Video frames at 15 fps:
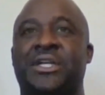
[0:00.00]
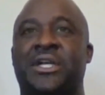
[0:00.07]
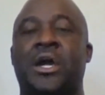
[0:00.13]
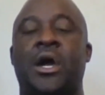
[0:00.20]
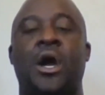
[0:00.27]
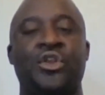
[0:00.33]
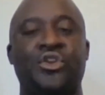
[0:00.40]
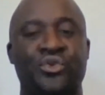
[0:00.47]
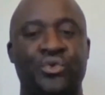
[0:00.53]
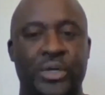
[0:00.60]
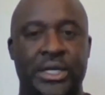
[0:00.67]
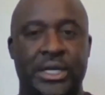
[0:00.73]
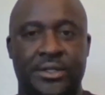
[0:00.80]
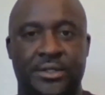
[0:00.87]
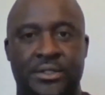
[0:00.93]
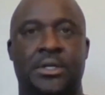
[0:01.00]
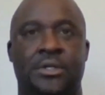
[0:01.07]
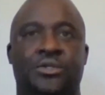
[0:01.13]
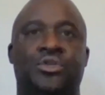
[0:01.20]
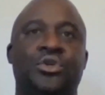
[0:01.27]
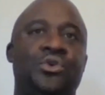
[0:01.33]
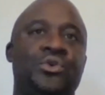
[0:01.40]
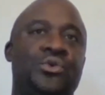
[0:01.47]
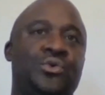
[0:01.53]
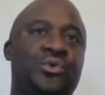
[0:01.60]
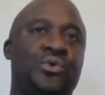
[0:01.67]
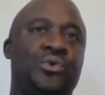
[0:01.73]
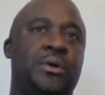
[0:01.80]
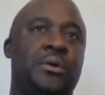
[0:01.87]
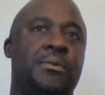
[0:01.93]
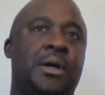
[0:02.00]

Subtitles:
conduit to